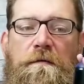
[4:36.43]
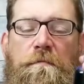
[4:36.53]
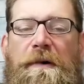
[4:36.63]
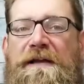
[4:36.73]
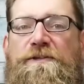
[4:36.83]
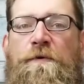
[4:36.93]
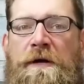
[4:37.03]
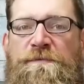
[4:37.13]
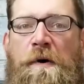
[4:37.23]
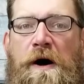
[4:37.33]
buy a 2
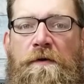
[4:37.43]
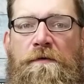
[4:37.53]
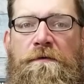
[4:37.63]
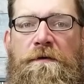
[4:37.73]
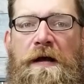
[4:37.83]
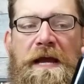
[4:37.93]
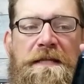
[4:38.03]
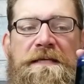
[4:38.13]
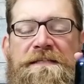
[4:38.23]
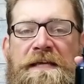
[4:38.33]
ounce bottle. All right,
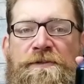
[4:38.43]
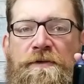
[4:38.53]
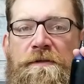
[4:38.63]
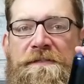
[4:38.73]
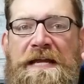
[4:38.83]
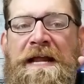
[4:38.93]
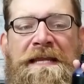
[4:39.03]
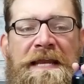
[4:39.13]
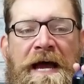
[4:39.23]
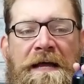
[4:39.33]
these things are
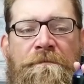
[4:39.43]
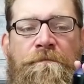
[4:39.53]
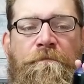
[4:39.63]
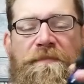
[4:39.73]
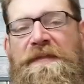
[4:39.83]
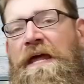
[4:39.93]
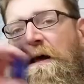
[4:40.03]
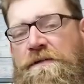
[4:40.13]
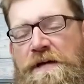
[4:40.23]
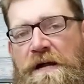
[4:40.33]
$10.99, and
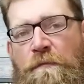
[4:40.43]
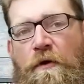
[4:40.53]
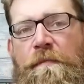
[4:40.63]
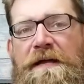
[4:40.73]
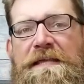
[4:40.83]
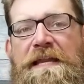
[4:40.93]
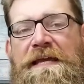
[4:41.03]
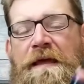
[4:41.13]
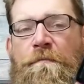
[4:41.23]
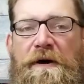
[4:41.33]
I'll talk more about that
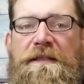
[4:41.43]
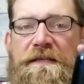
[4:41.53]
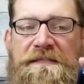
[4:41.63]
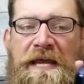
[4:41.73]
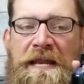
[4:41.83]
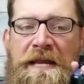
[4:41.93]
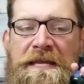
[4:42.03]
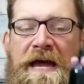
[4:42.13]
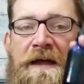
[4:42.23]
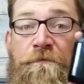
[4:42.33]
again, but the
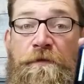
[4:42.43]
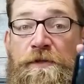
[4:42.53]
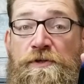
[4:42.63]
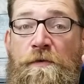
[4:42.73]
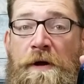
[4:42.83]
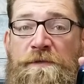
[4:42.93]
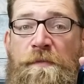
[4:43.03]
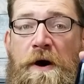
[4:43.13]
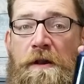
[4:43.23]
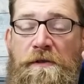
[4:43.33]
$10.99 for the 2 ounce
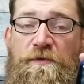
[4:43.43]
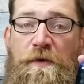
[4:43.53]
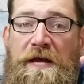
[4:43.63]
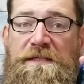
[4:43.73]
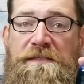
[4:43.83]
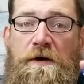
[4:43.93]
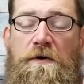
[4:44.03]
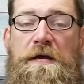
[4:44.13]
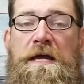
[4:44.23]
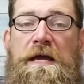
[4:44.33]
bottle is what I
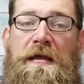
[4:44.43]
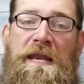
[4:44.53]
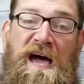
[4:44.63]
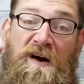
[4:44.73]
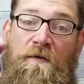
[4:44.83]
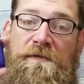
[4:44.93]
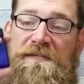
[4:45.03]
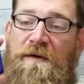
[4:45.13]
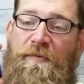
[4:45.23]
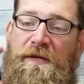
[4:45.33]
sell. Now,
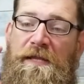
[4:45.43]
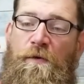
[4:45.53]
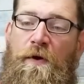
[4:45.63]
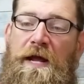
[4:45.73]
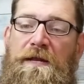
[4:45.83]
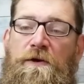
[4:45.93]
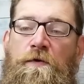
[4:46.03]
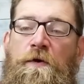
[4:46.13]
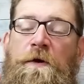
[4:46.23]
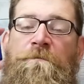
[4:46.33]
typically what I
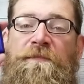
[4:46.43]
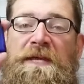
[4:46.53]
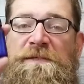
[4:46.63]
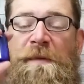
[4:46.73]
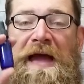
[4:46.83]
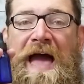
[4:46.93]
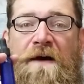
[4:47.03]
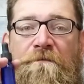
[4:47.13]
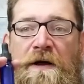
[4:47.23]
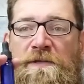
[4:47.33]
do is my
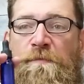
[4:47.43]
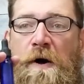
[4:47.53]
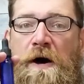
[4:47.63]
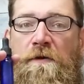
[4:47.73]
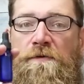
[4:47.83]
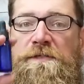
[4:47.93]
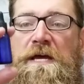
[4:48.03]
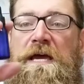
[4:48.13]
1/2 ounce bottles.